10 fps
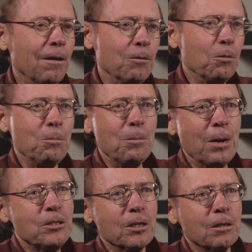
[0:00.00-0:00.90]
it would be
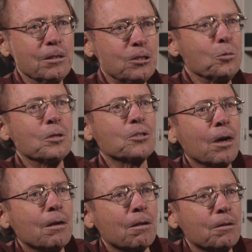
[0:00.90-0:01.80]
basically
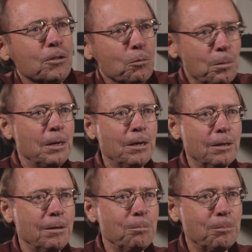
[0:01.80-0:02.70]
suicidal. You'd be
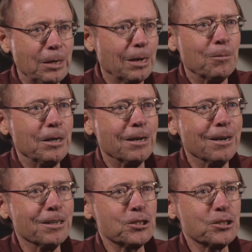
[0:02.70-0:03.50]
becoming a